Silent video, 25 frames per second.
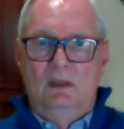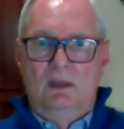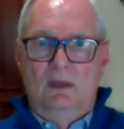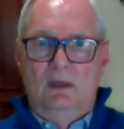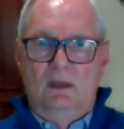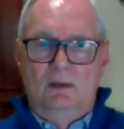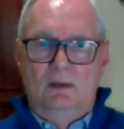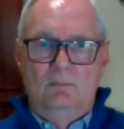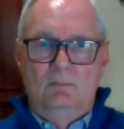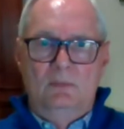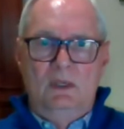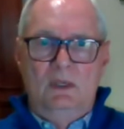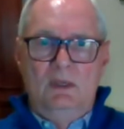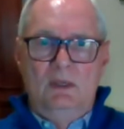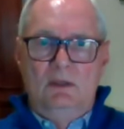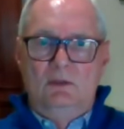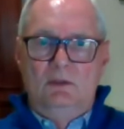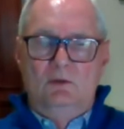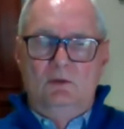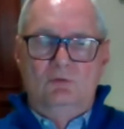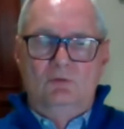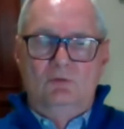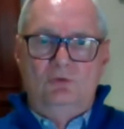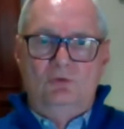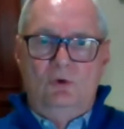Um,
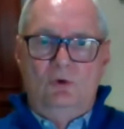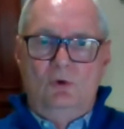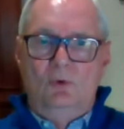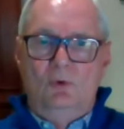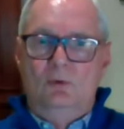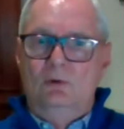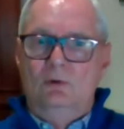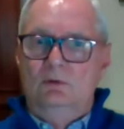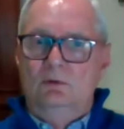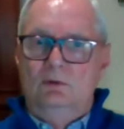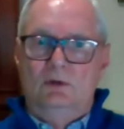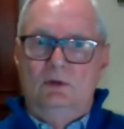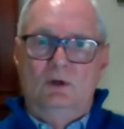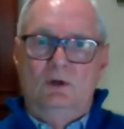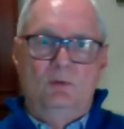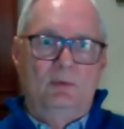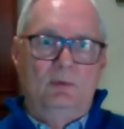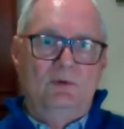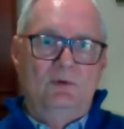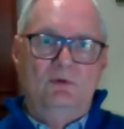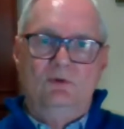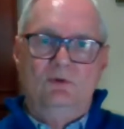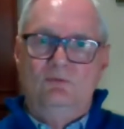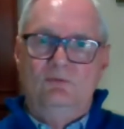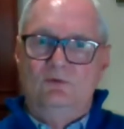so
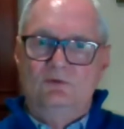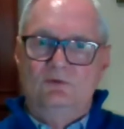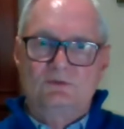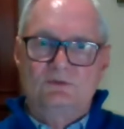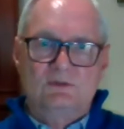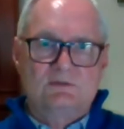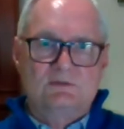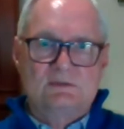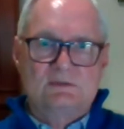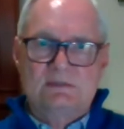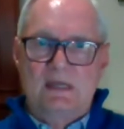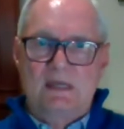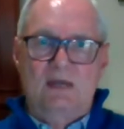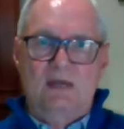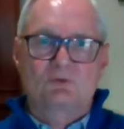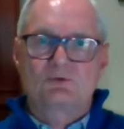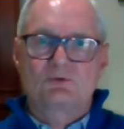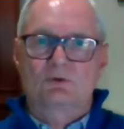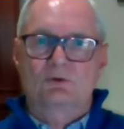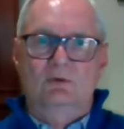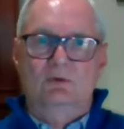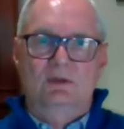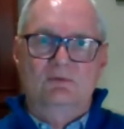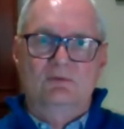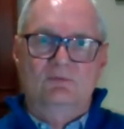Herbert Hoover just
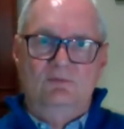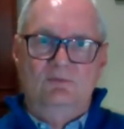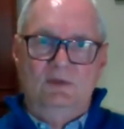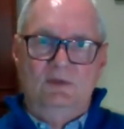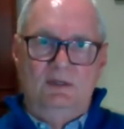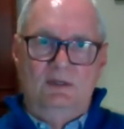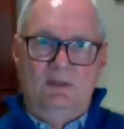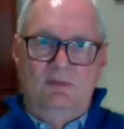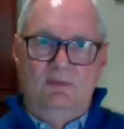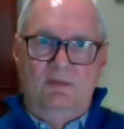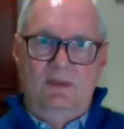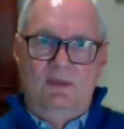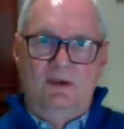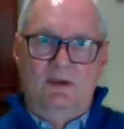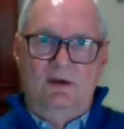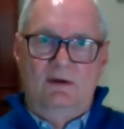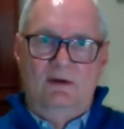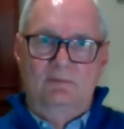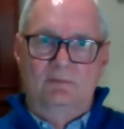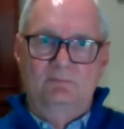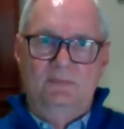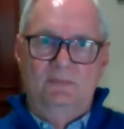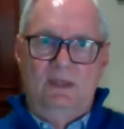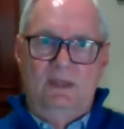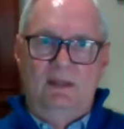naturally fit in
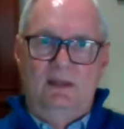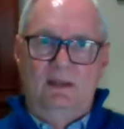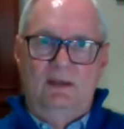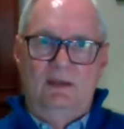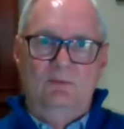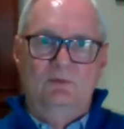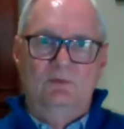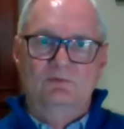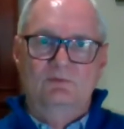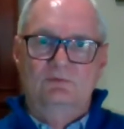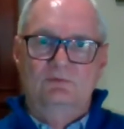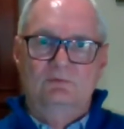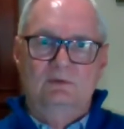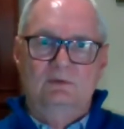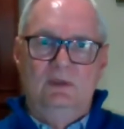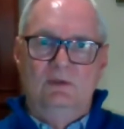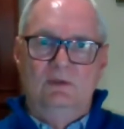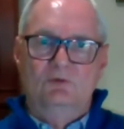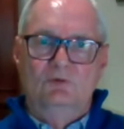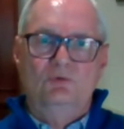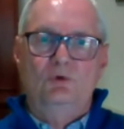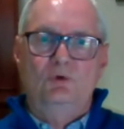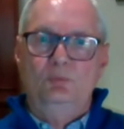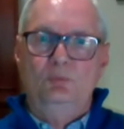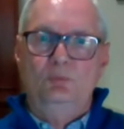there. And I was
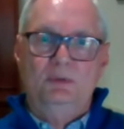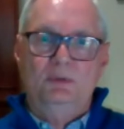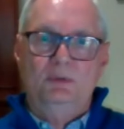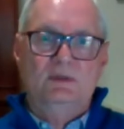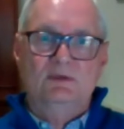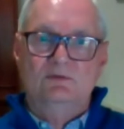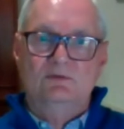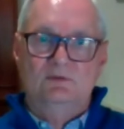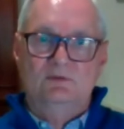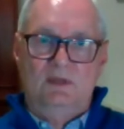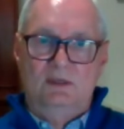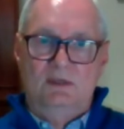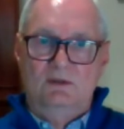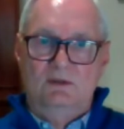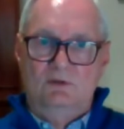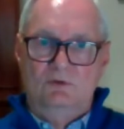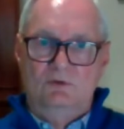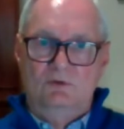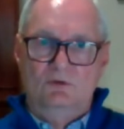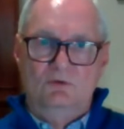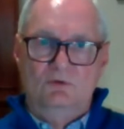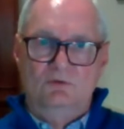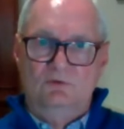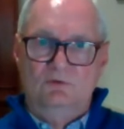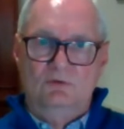so pleased I
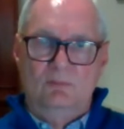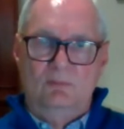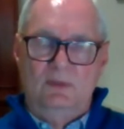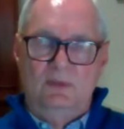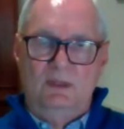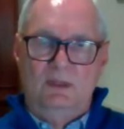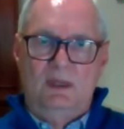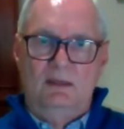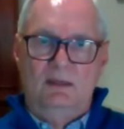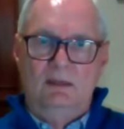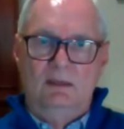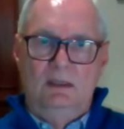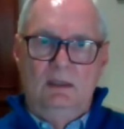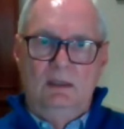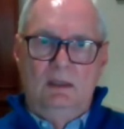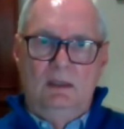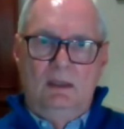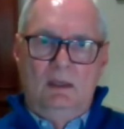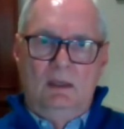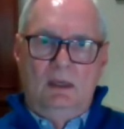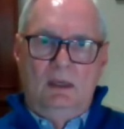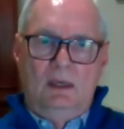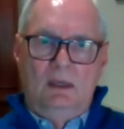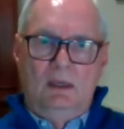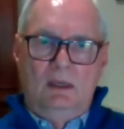could do something. I,
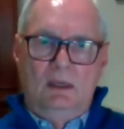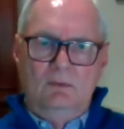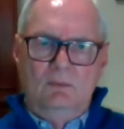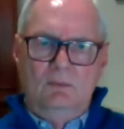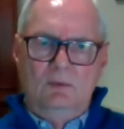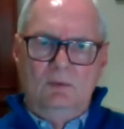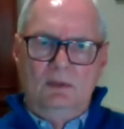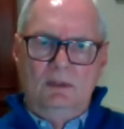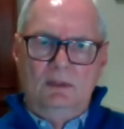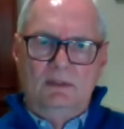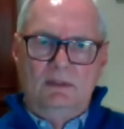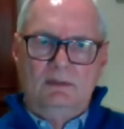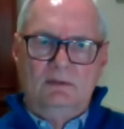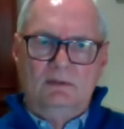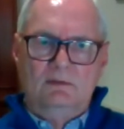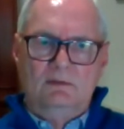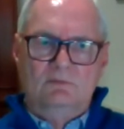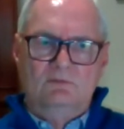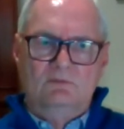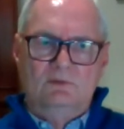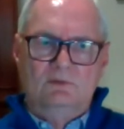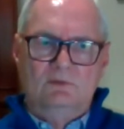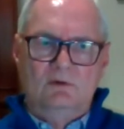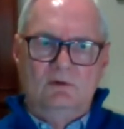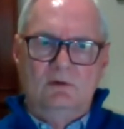I really
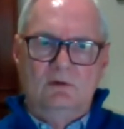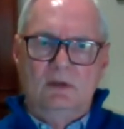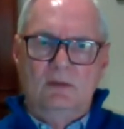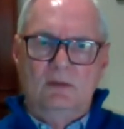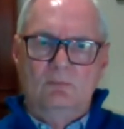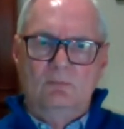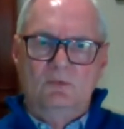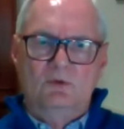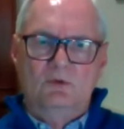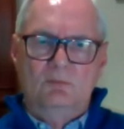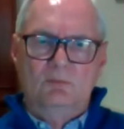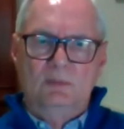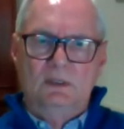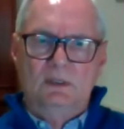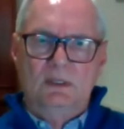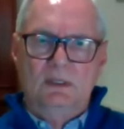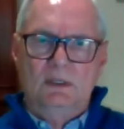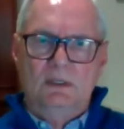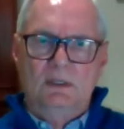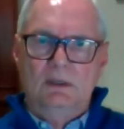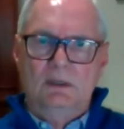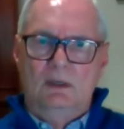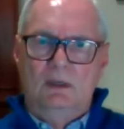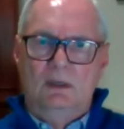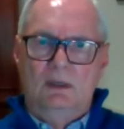consider him to
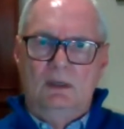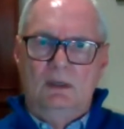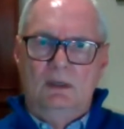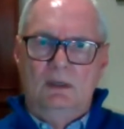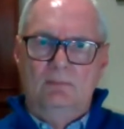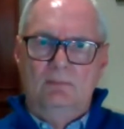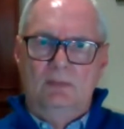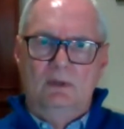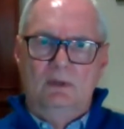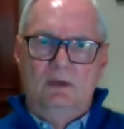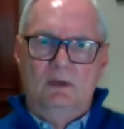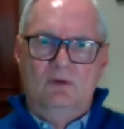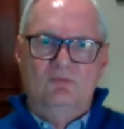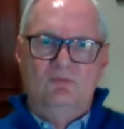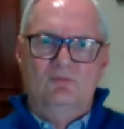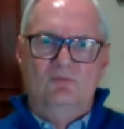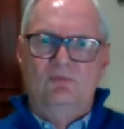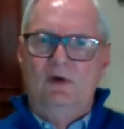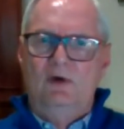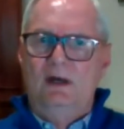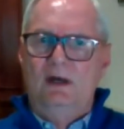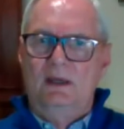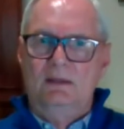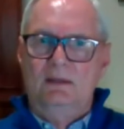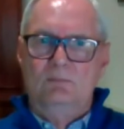be um, a
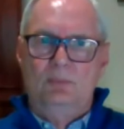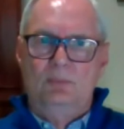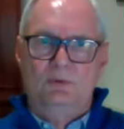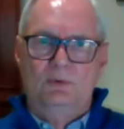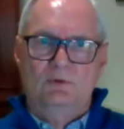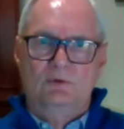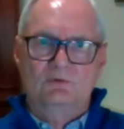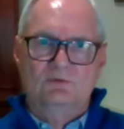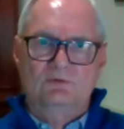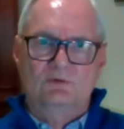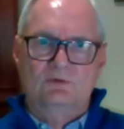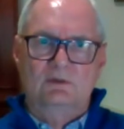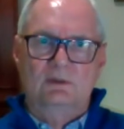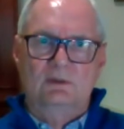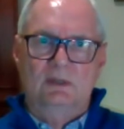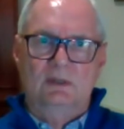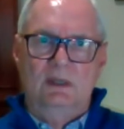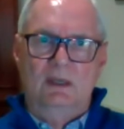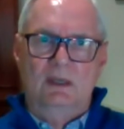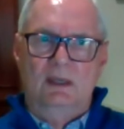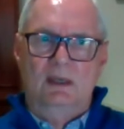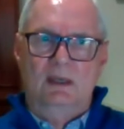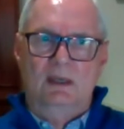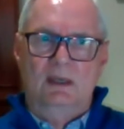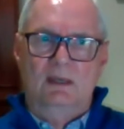fine person
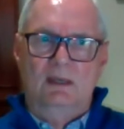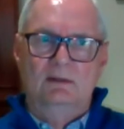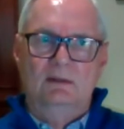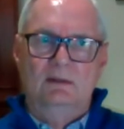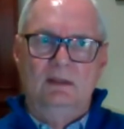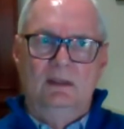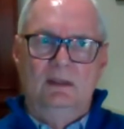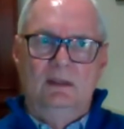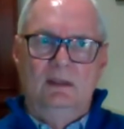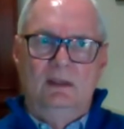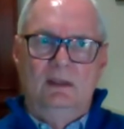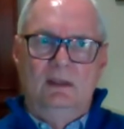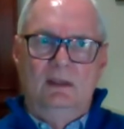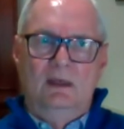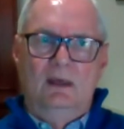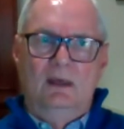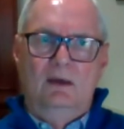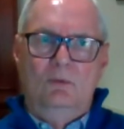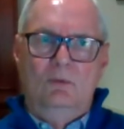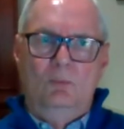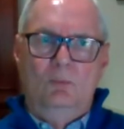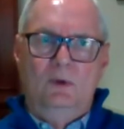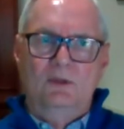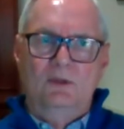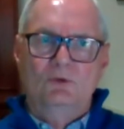and
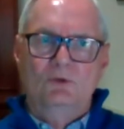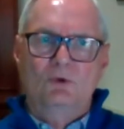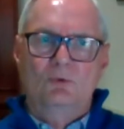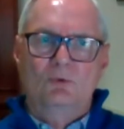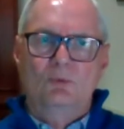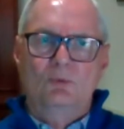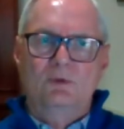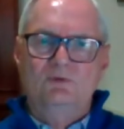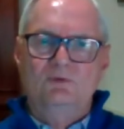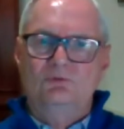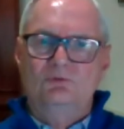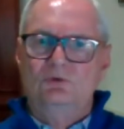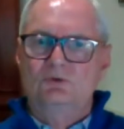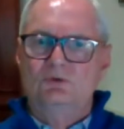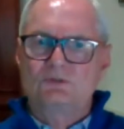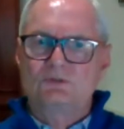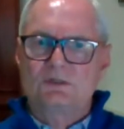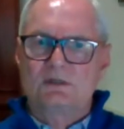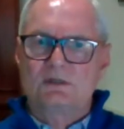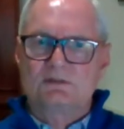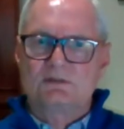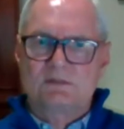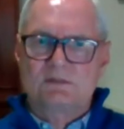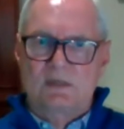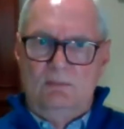uh, when you're
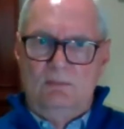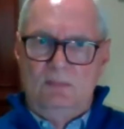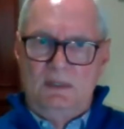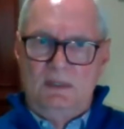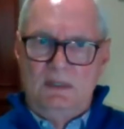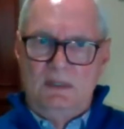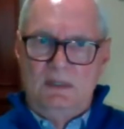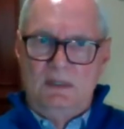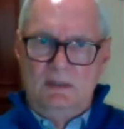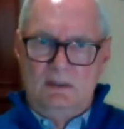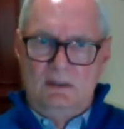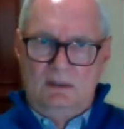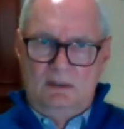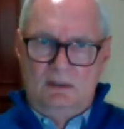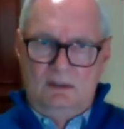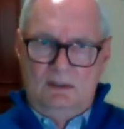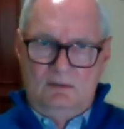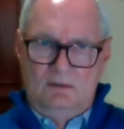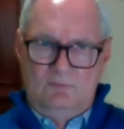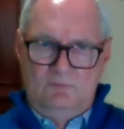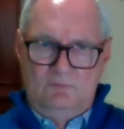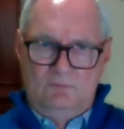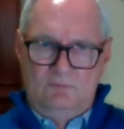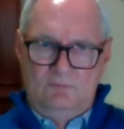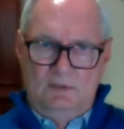researching somebody
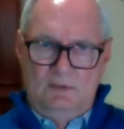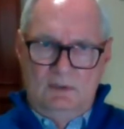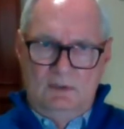of